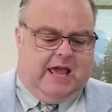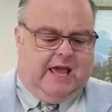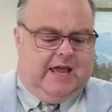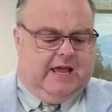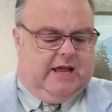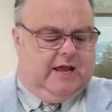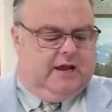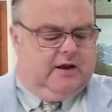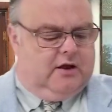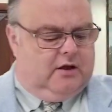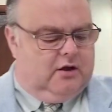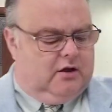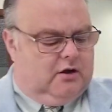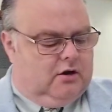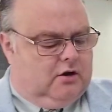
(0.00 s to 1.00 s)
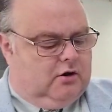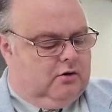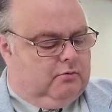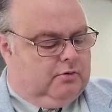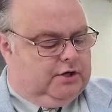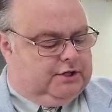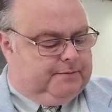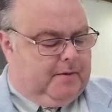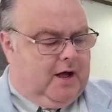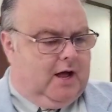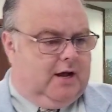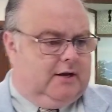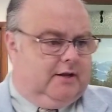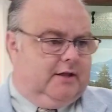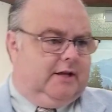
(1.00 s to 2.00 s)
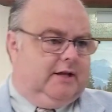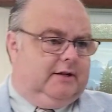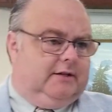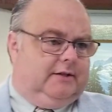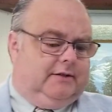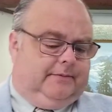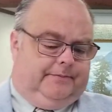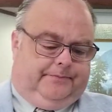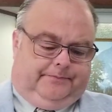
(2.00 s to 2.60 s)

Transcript: Cain respond to this?